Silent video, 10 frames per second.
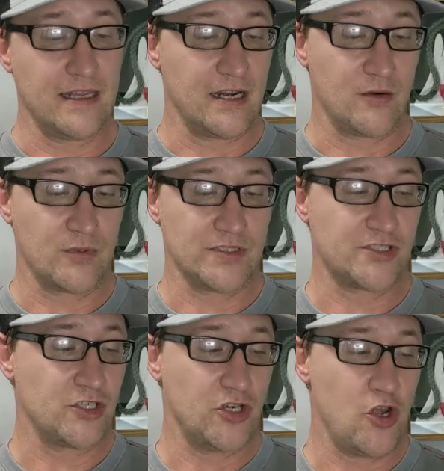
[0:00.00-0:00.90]
there
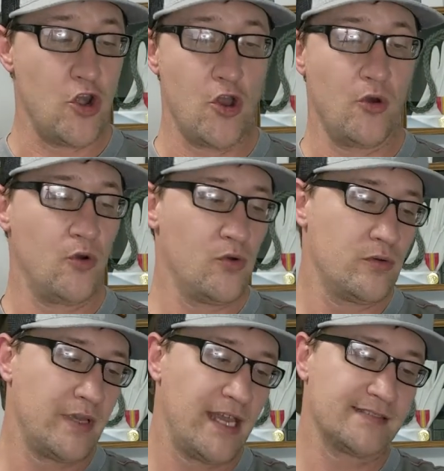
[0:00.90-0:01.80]
was no
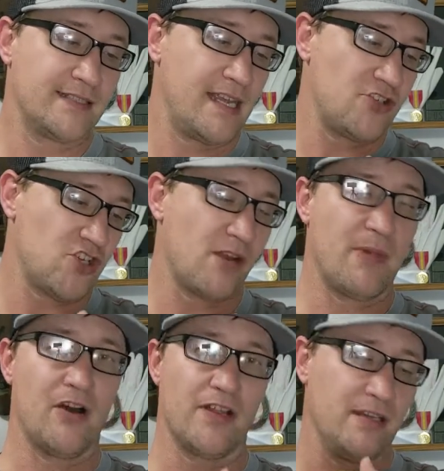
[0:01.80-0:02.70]
hesitation
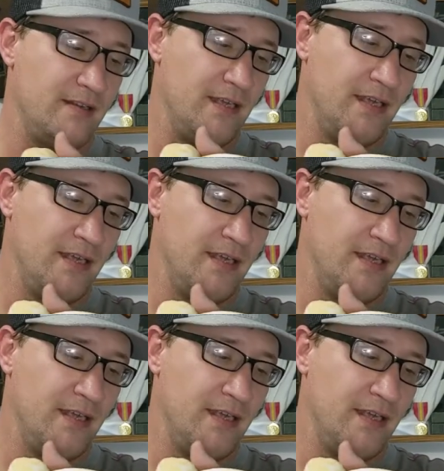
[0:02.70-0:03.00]
about it.